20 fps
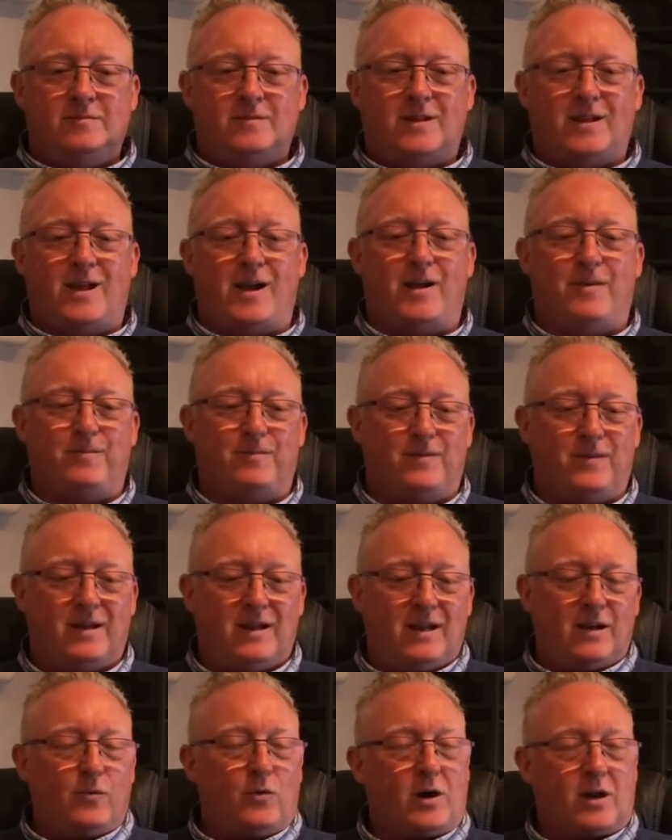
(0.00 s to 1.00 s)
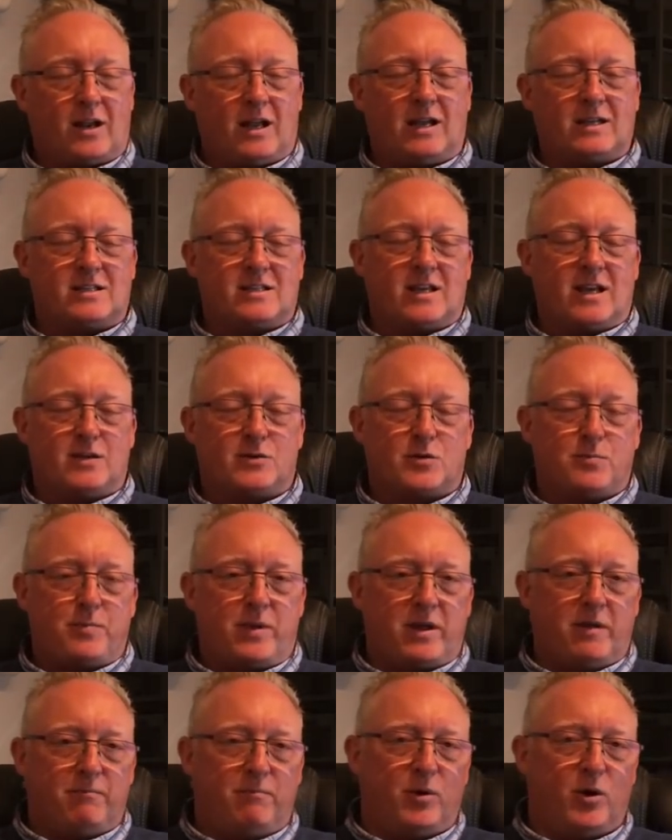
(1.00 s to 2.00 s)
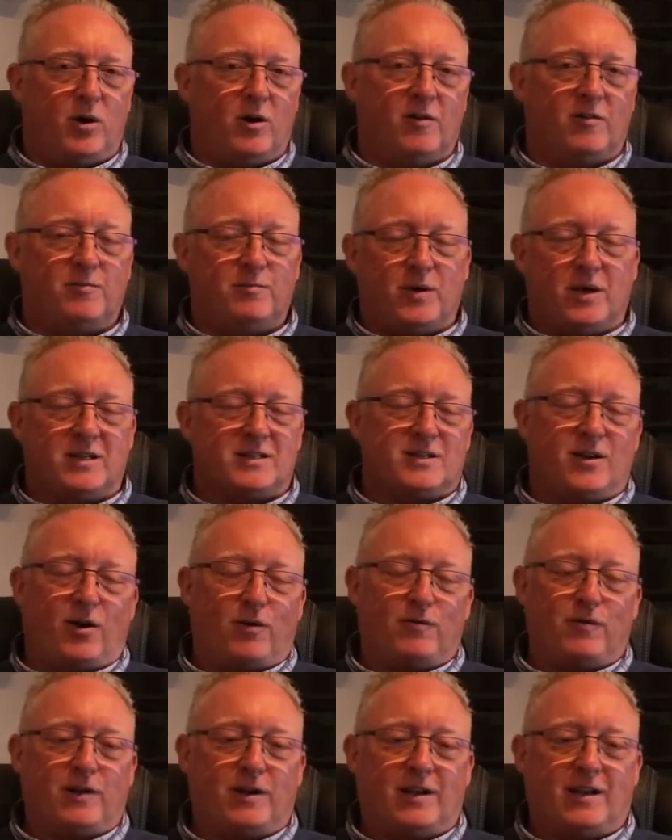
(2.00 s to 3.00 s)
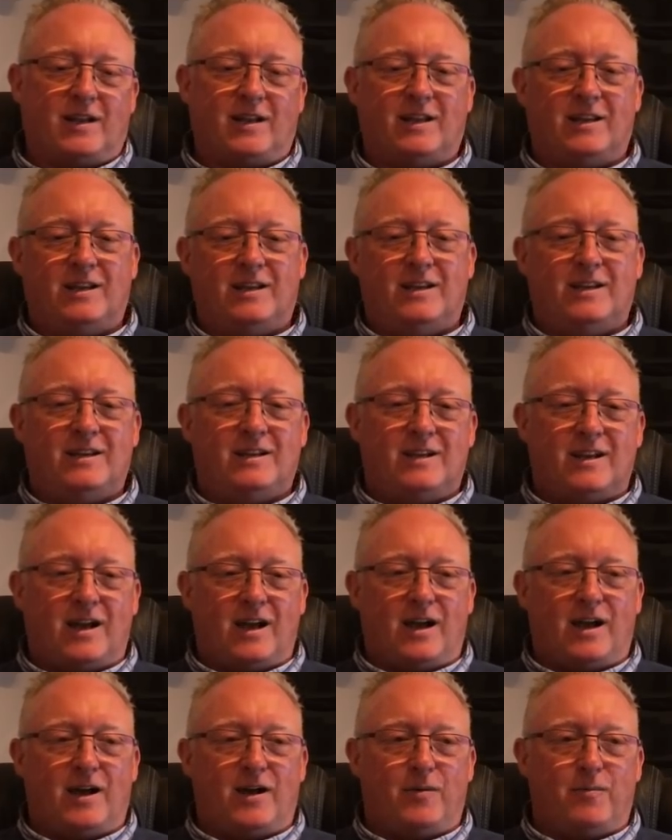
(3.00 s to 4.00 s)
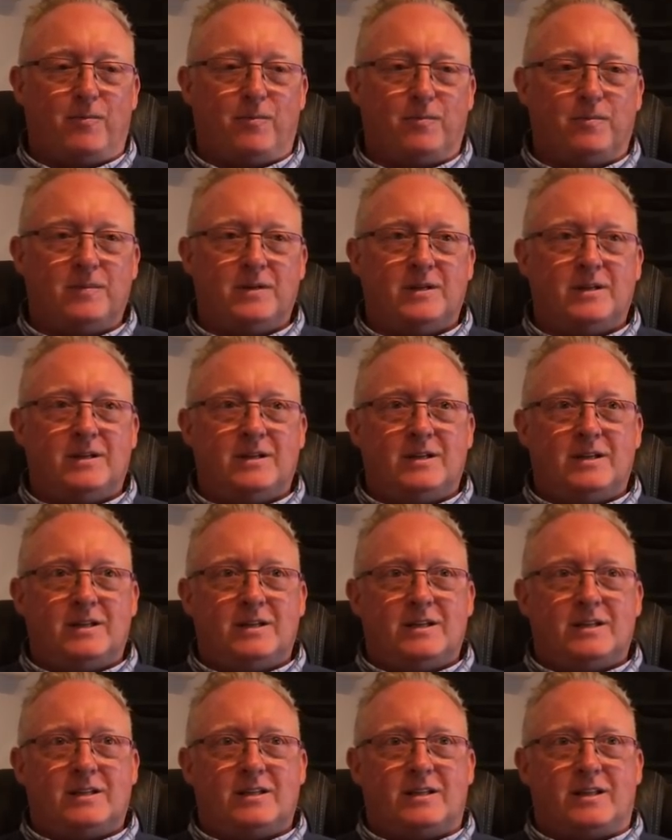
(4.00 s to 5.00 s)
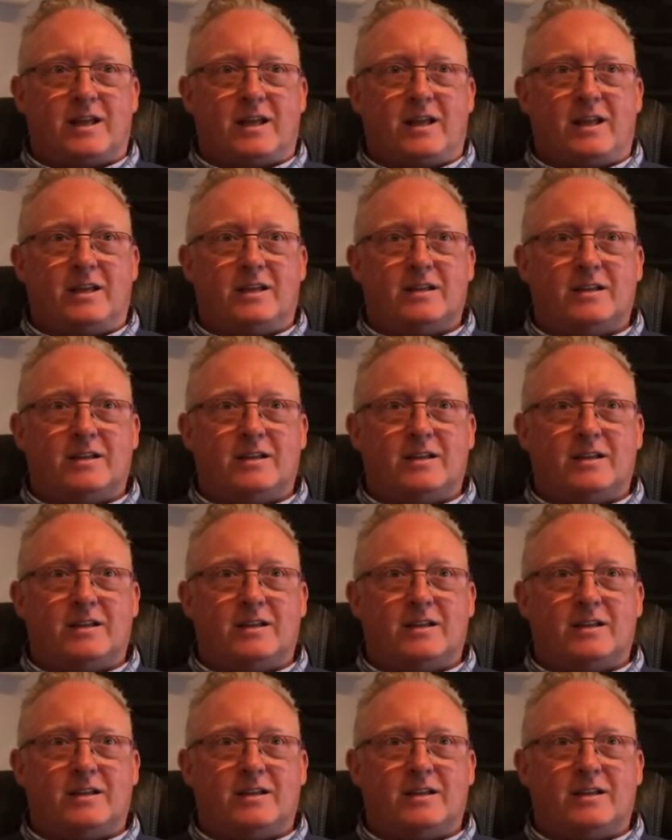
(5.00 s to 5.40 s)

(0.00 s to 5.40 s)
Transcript: Well, I'd like to say it's a bit of both, but it's not really. The